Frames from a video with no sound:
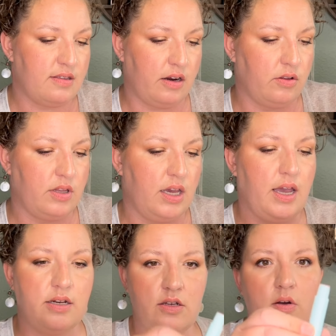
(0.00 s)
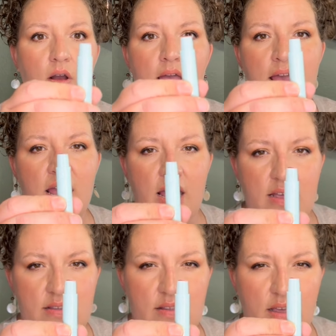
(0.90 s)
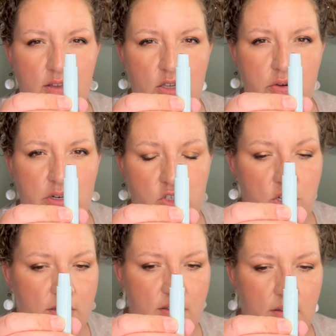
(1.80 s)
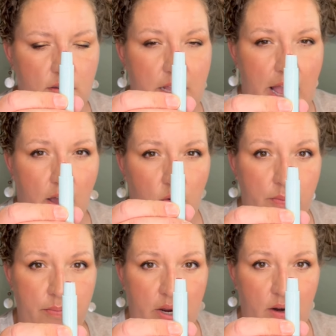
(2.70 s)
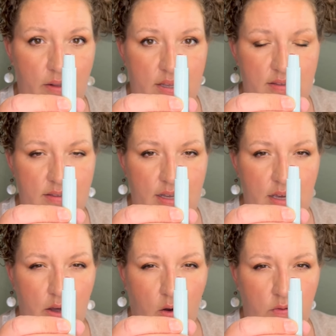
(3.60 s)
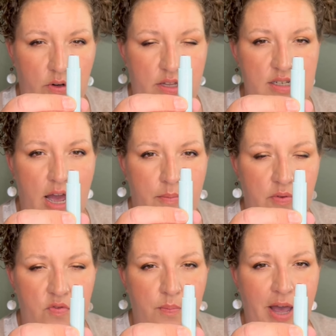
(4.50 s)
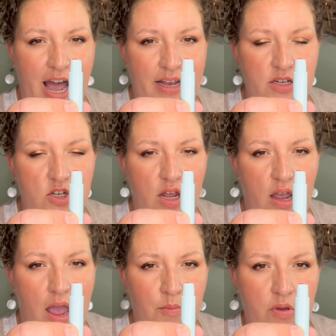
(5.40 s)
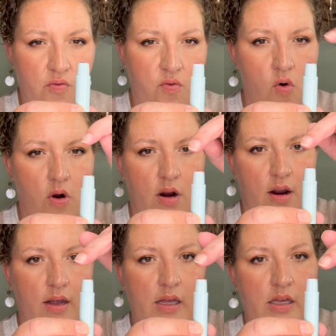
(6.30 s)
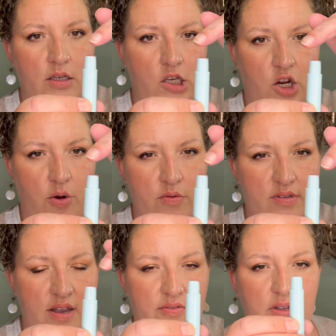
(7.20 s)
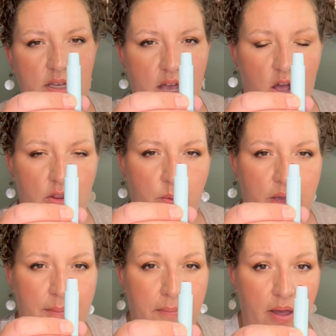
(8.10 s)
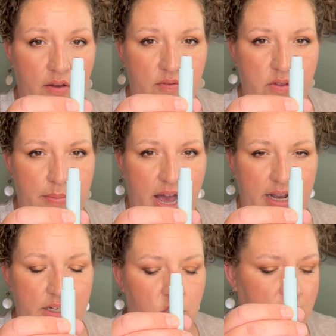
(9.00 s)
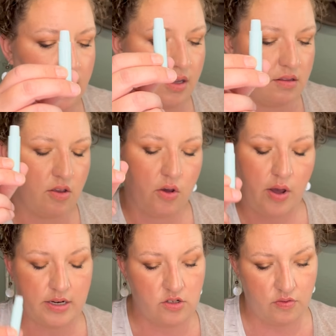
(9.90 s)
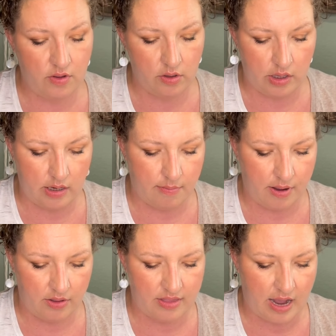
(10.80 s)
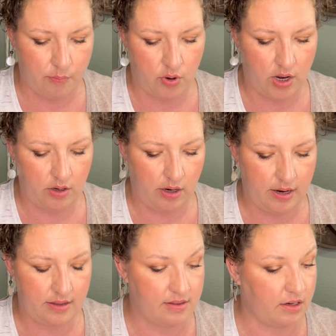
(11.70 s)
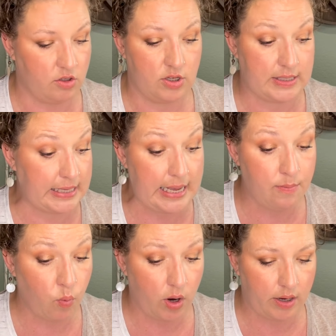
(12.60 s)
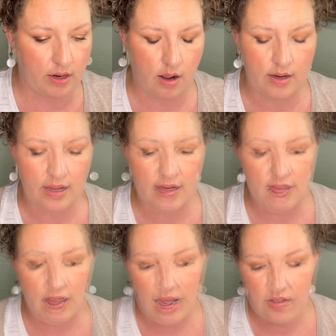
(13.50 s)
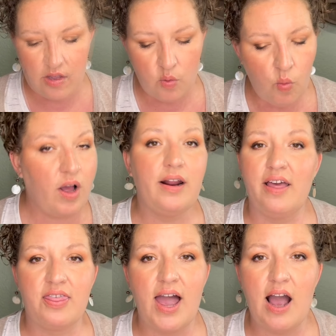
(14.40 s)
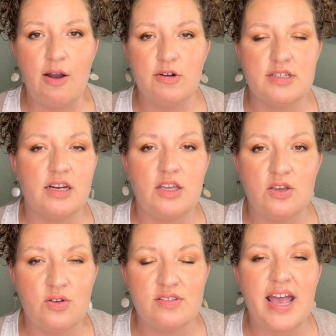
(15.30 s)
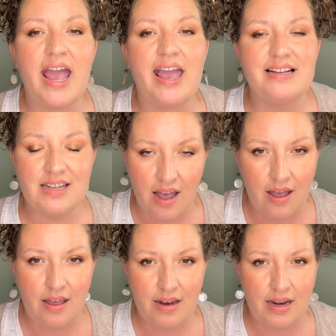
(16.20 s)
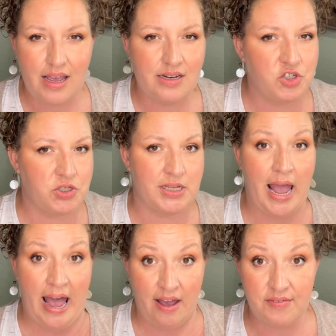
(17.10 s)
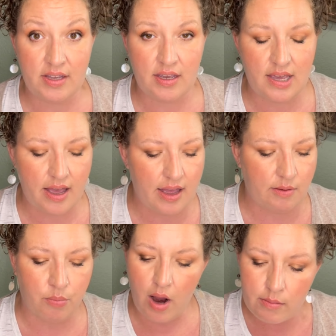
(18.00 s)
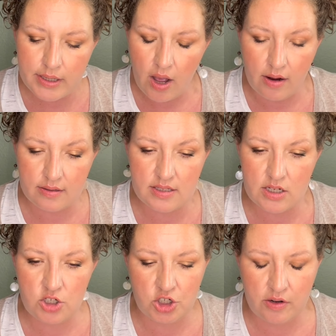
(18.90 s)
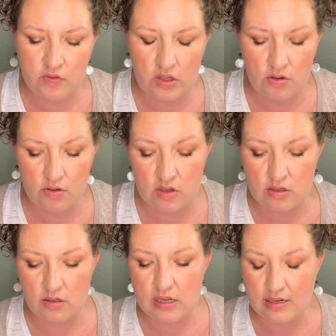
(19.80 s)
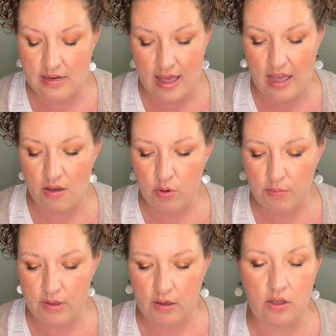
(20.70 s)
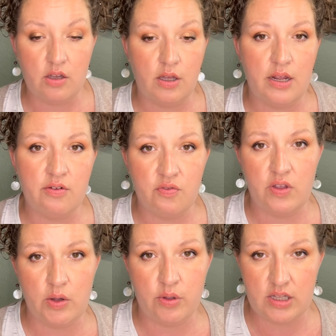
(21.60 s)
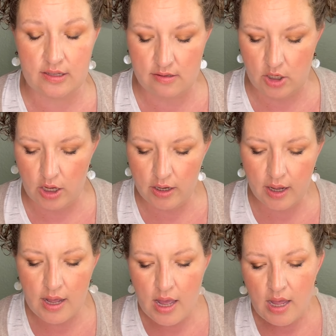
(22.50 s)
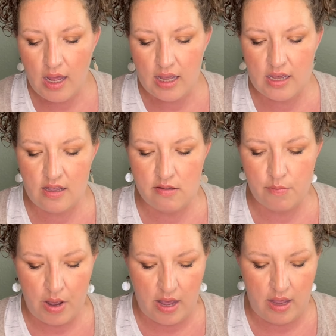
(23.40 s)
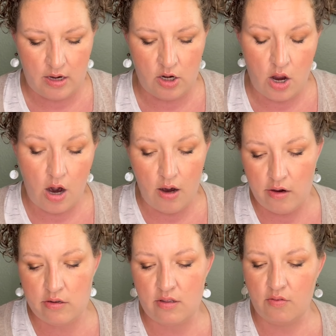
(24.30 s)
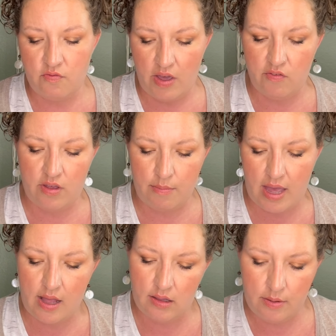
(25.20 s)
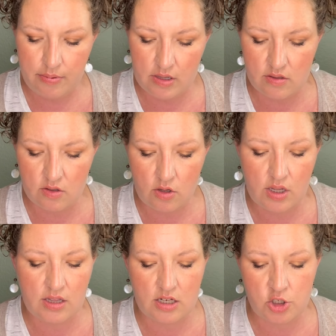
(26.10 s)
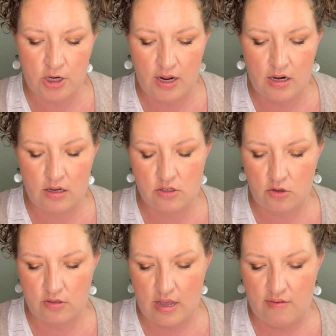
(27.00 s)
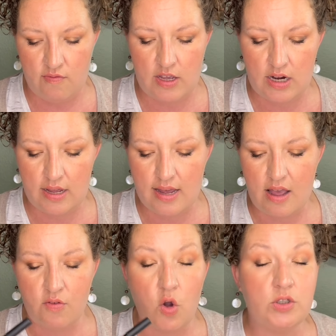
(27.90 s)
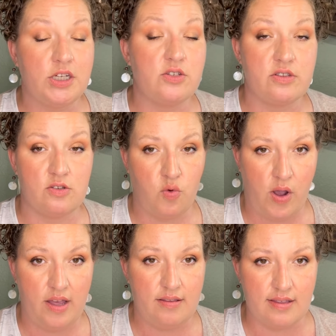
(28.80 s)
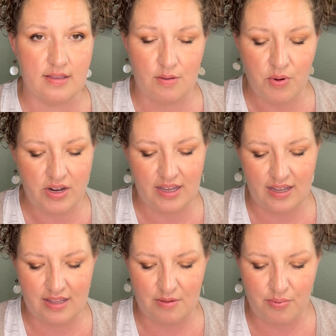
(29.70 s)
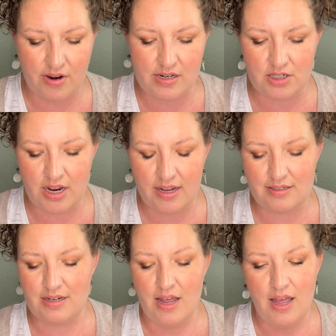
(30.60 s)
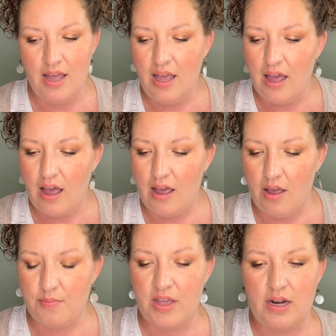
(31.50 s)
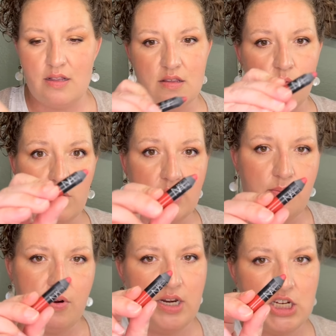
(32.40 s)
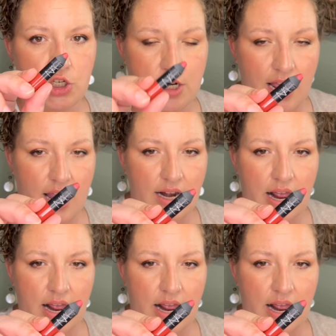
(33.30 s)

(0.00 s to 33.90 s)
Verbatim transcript: I don't think I do is you can just now barely see it over the top of the packaging and before you know it was definitely all the way above the packaging so I do feel good about that progress and I'll just keep working on it and then one I thought I was going to use a ton and just haven't yet and probably honestly should have used today would have been a good fit with this look is my NARS Velvet Matte Lip Pencil in the shade Dolce Vita. I've only used this twice since putting it in the project. Um, and it's a really pretty shade.